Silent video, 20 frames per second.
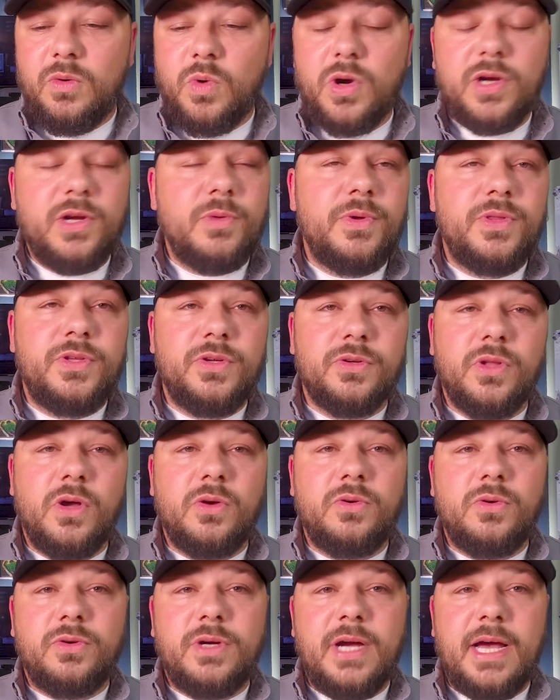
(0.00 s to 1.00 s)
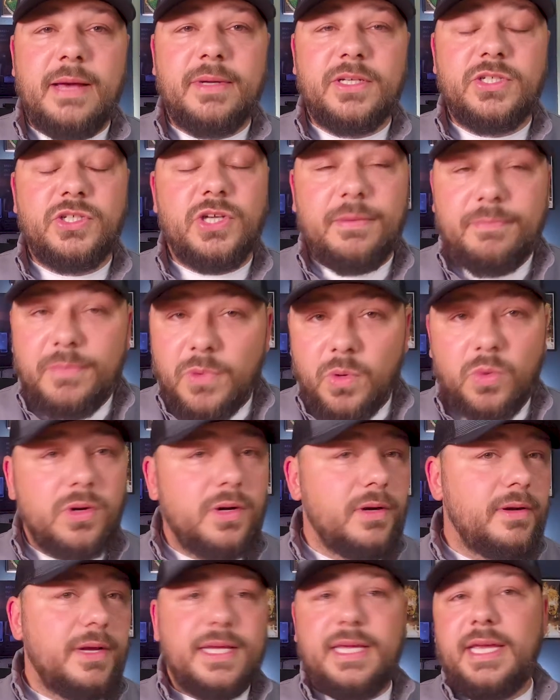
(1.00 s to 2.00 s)
working with your local comic shop.
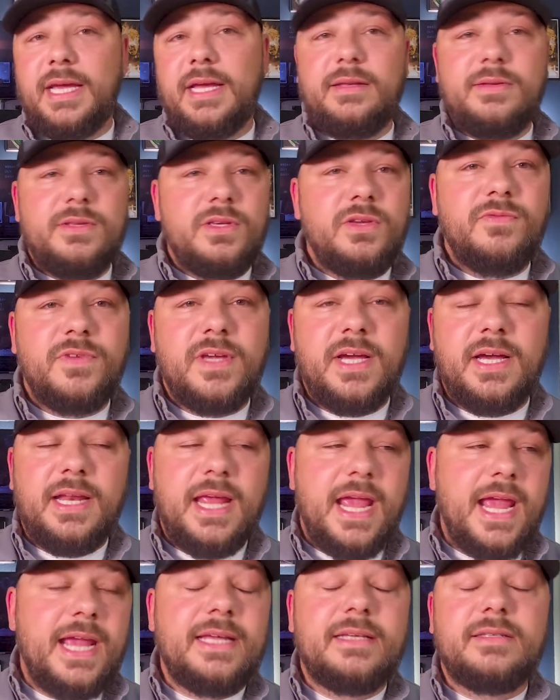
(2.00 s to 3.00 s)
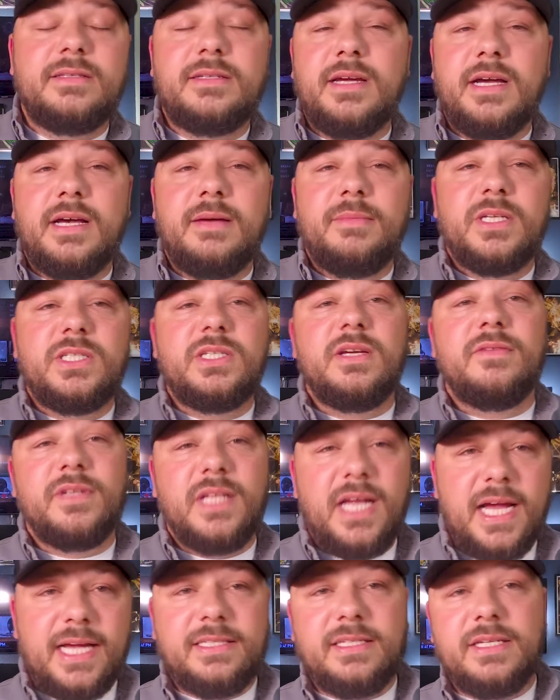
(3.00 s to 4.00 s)
Or, again, you've got AEGIS Comics of
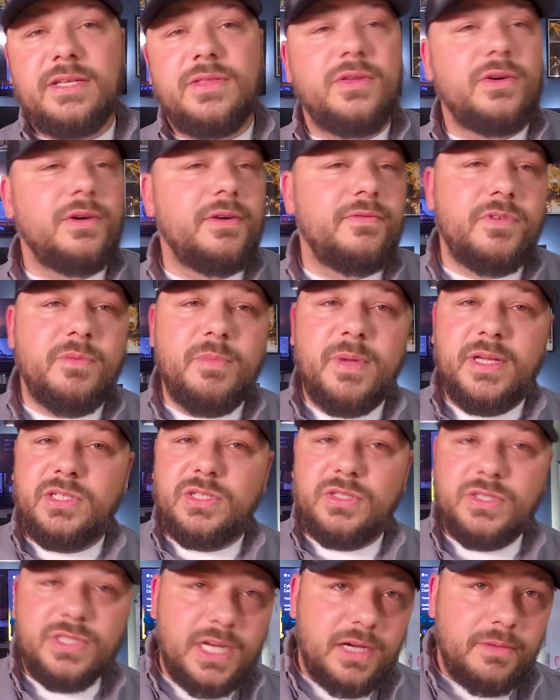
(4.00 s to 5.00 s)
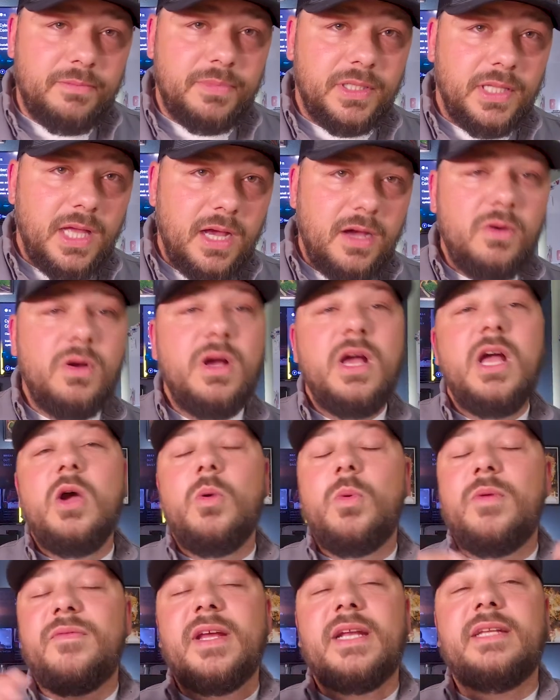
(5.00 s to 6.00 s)
Alaska. Their information's down below.
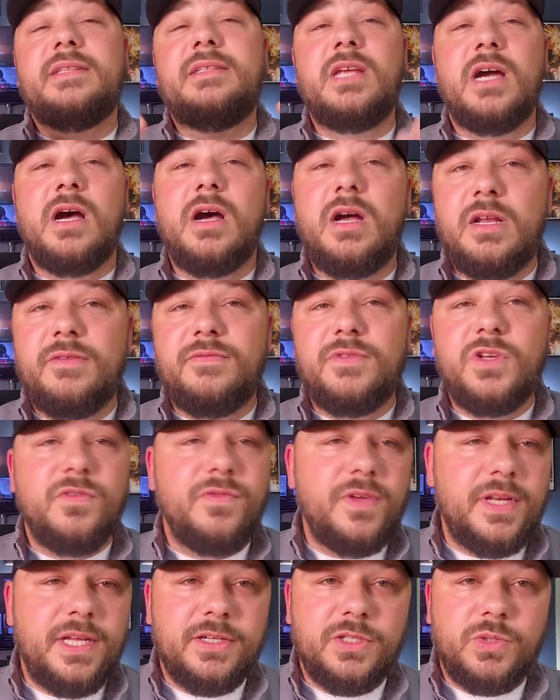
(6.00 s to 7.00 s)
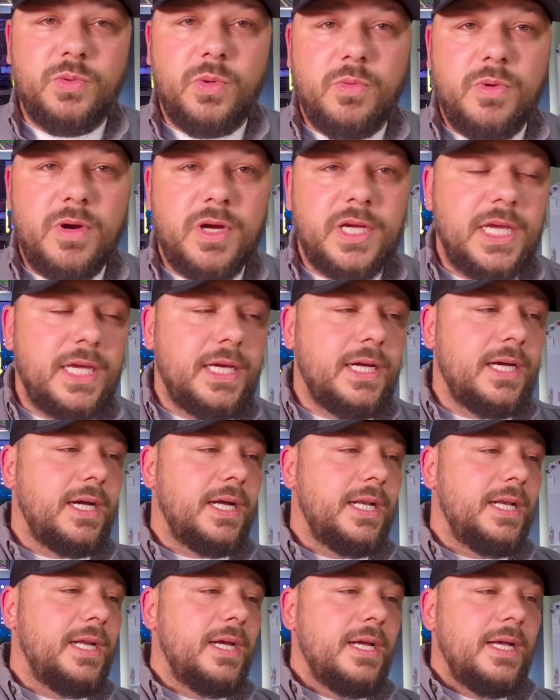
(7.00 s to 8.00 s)
We've got a ton of new videos we're working
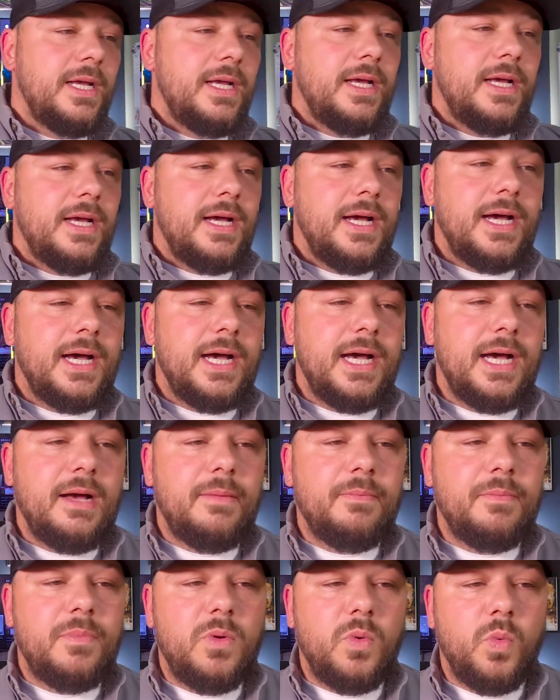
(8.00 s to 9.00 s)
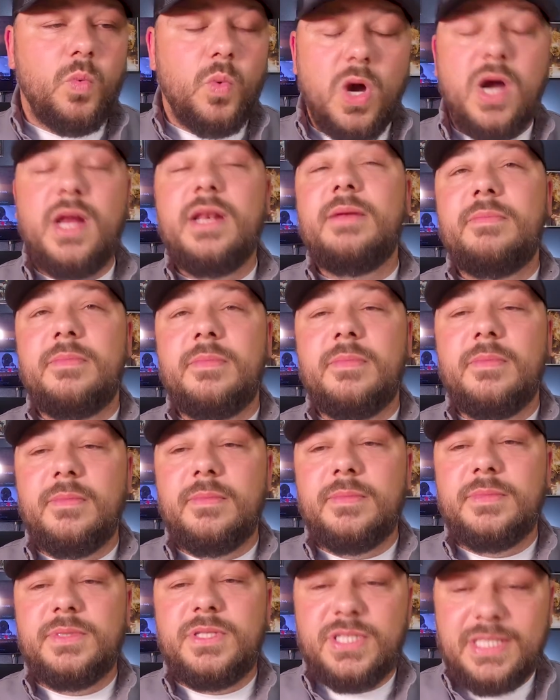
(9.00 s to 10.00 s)
on. One
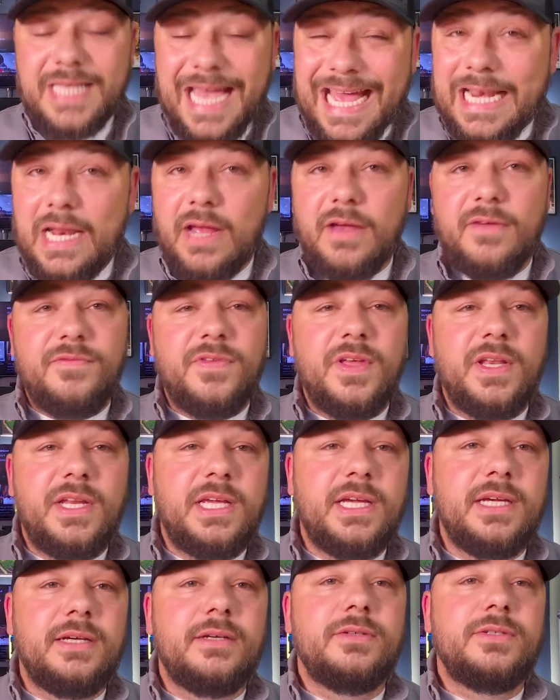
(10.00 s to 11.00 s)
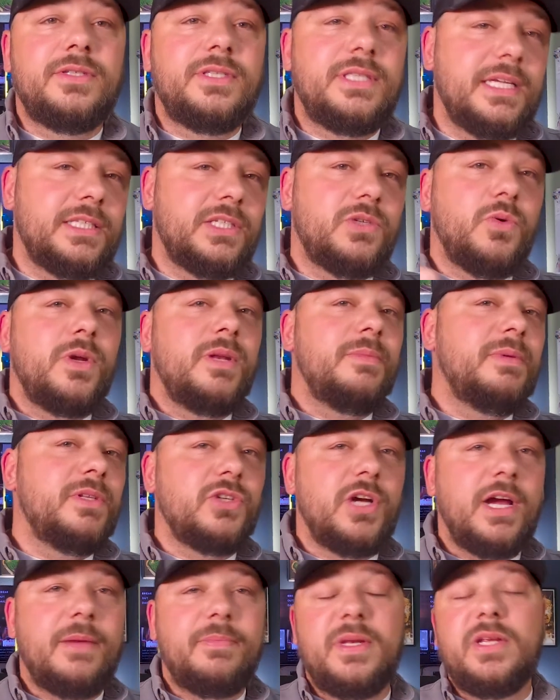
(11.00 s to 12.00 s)
set of videos that's going to be
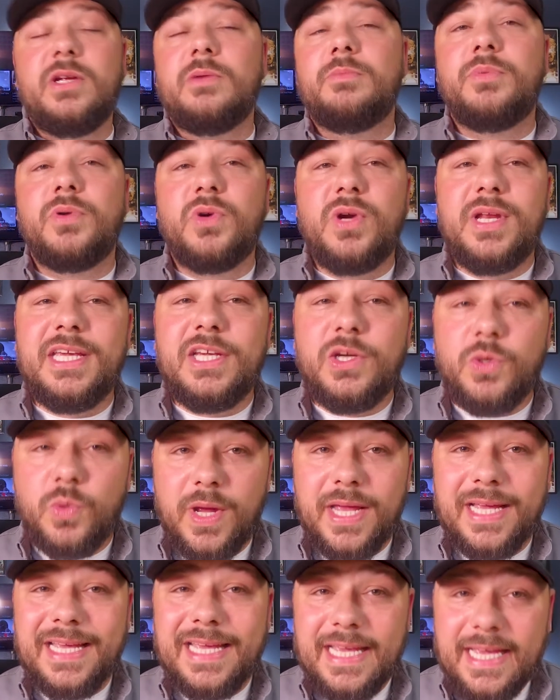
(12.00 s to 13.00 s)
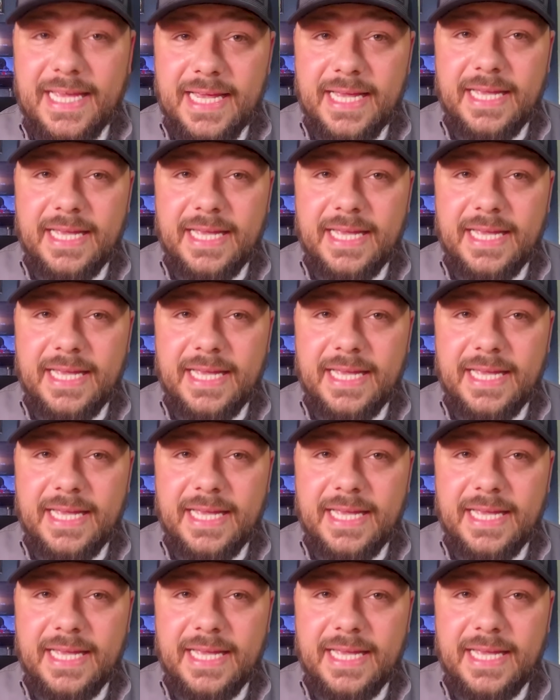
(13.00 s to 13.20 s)
dropping here pretty quick